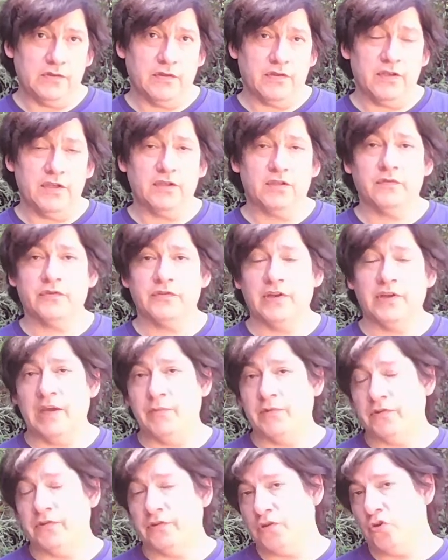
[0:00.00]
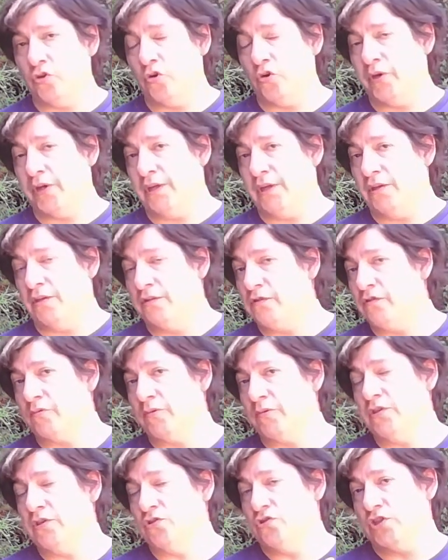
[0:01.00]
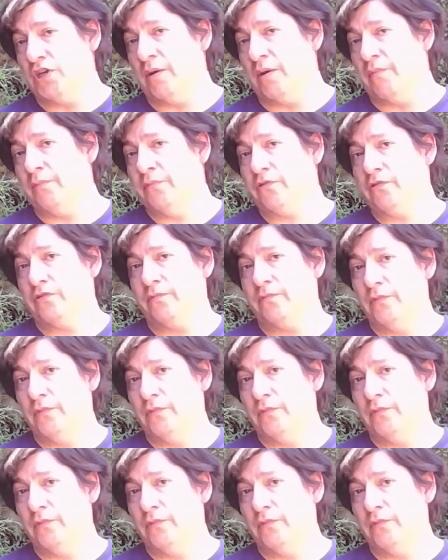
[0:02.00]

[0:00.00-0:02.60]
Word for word: of time as occurring in discrete jumps.